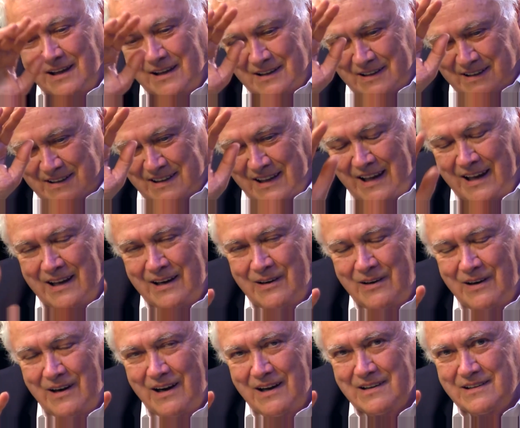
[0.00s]

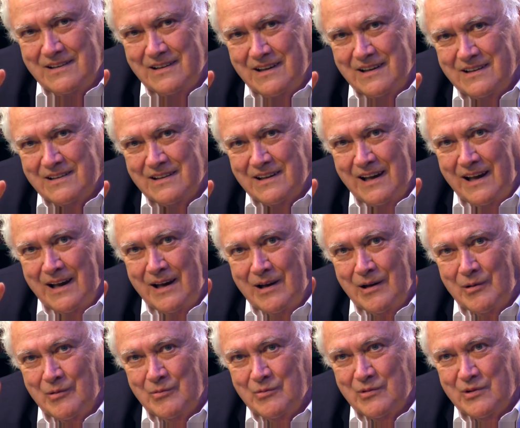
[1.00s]
standardized
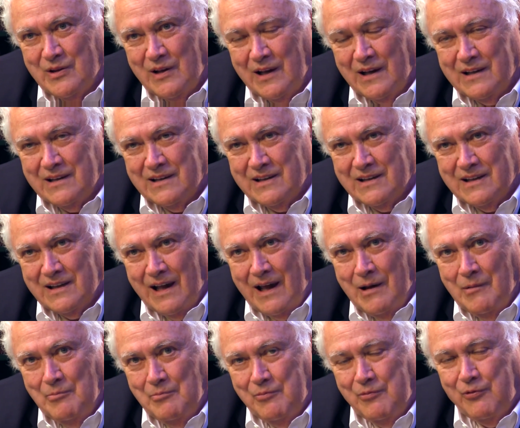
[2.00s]
exams
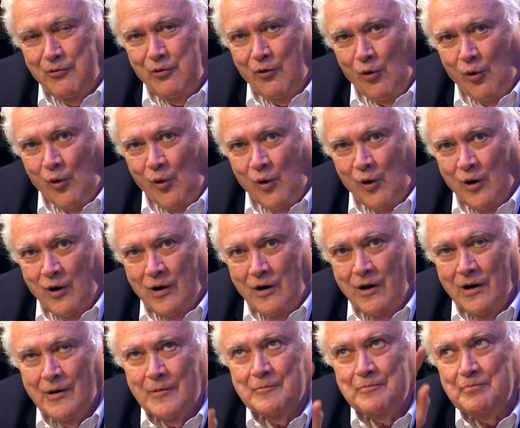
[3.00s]
except
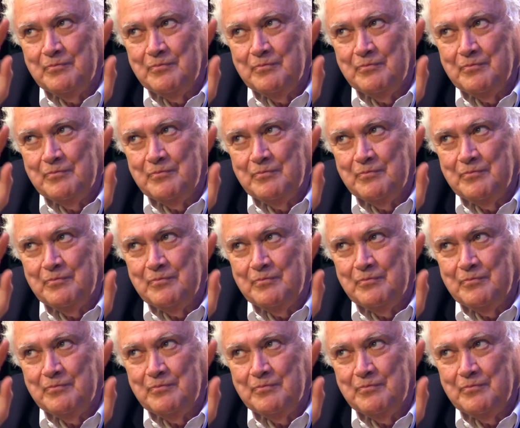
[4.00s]
for